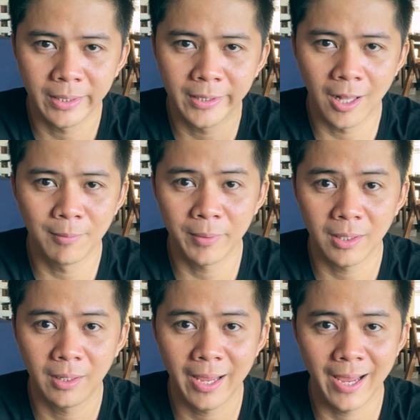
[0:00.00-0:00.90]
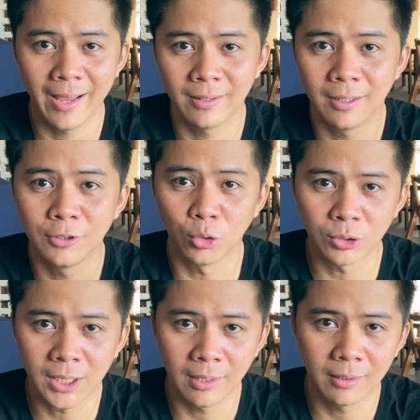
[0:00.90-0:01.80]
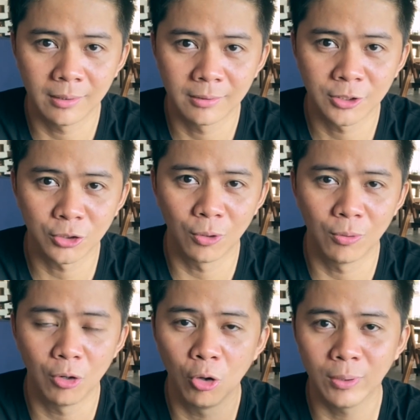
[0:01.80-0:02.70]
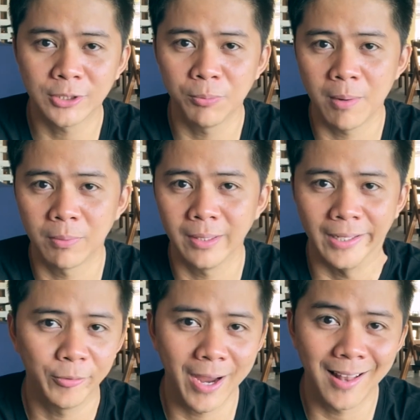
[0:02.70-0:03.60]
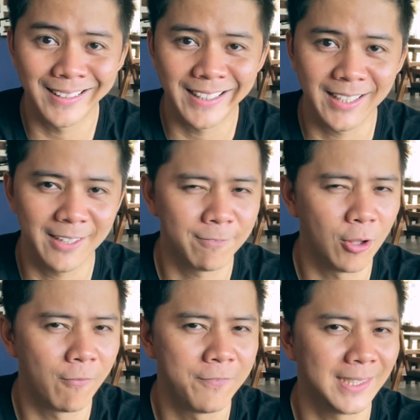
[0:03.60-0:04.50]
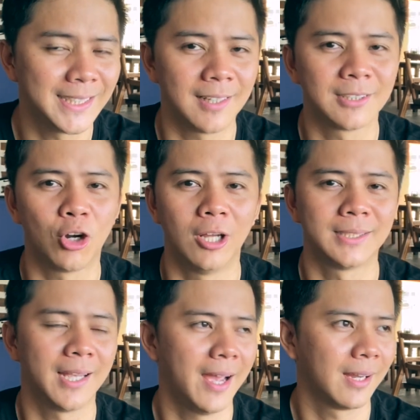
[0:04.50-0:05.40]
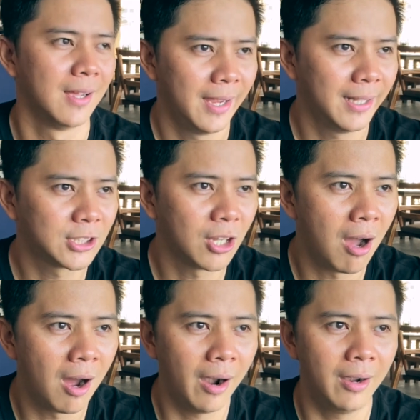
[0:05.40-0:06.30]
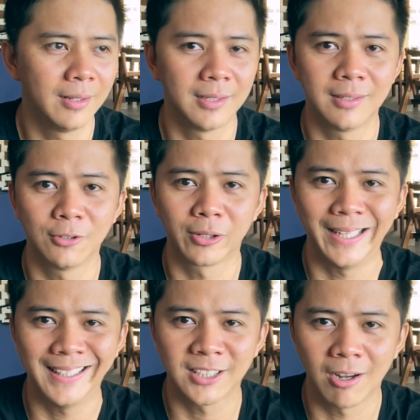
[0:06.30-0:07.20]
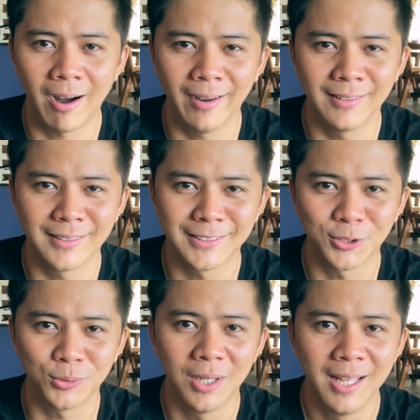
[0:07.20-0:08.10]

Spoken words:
ni Dalmi and Dosan. So always remember, in reality, if no physical contact, it's harder, okay? It's harder to